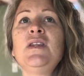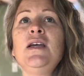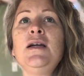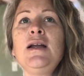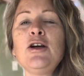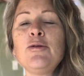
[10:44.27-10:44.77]

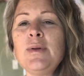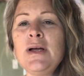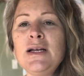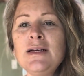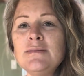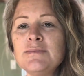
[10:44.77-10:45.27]
an
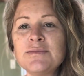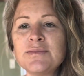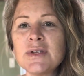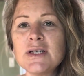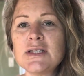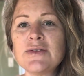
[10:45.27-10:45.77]
airplane
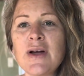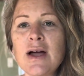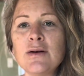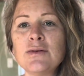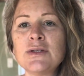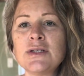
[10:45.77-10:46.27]
is
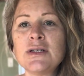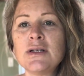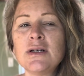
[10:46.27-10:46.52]
found